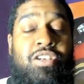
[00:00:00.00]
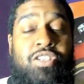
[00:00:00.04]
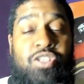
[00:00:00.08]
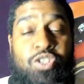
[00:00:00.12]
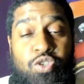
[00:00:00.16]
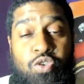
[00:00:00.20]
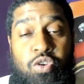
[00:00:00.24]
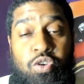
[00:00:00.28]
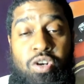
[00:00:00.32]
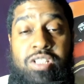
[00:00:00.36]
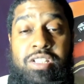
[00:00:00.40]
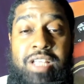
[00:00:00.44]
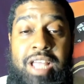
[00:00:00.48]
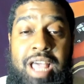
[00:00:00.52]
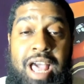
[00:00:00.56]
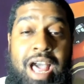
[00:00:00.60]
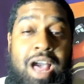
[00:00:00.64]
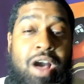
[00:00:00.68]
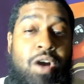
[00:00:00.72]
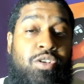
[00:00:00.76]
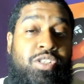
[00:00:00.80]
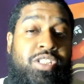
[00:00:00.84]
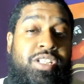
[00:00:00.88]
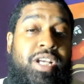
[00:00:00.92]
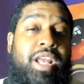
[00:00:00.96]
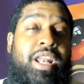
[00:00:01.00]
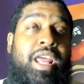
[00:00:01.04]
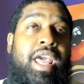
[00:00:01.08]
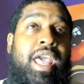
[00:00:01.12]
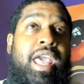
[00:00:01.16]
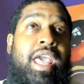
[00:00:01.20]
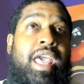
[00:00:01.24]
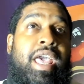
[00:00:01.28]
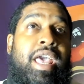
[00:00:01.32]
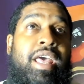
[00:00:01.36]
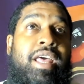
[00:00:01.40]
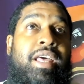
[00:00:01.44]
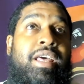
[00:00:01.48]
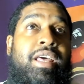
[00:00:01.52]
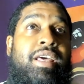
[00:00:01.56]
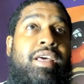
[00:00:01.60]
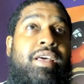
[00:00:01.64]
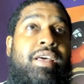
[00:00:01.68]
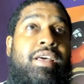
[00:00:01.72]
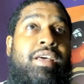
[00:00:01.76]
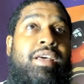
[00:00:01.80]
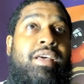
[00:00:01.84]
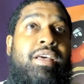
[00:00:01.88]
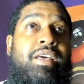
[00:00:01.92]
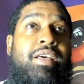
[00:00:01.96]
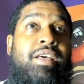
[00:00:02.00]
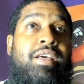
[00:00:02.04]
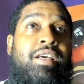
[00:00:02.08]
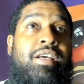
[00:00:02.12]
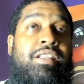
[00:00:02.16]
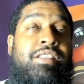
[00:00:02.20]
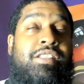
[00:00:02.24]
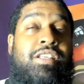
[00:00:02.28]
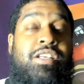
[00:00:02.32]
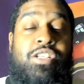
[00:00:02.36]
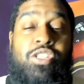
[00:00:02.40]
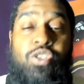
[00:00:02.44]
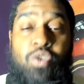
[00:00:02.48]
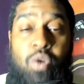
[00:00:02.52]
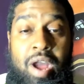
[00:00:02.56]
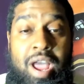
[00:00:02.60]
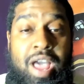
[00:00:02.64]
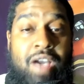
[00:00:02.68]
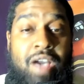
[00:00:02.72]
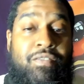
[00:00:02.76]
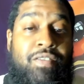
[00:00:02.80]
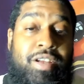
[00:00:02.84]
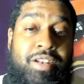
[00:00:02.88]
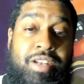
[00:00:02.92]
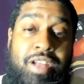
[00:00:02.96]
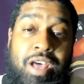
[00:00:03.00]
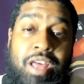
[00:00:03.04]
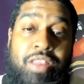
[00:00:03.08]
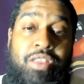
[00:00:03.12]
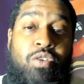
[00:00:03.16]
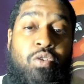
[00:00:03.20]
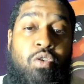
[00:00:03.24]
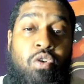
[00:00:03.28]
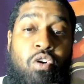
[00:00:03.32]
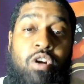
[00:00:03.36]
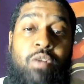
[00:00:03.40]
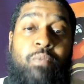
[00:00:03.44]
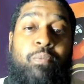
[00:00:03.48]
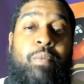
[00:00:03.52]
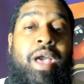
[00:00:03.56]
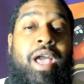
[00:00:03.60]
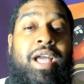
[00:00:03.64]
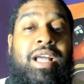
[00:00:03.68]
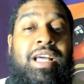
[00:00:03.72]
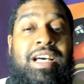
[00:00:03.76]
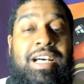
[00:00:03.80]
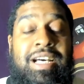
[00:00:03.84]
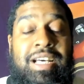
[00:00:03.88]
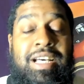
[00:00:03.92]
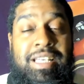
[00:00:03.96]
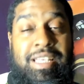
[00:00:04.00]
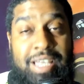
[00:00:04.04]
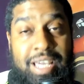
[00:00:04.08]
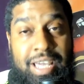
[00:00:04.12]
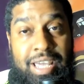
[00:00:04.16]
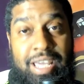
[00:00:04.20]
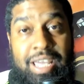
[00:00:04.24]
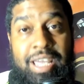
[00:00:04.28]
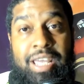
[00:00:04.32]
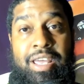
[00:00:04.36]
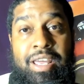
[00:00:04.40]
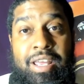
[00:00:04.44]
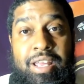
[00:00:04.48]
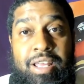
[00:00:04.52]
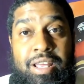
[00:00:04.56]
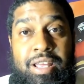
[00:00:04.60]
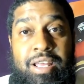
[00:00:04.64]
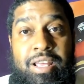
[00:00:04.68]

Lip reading: trust Kyle Shanahan to draft another quarterback again.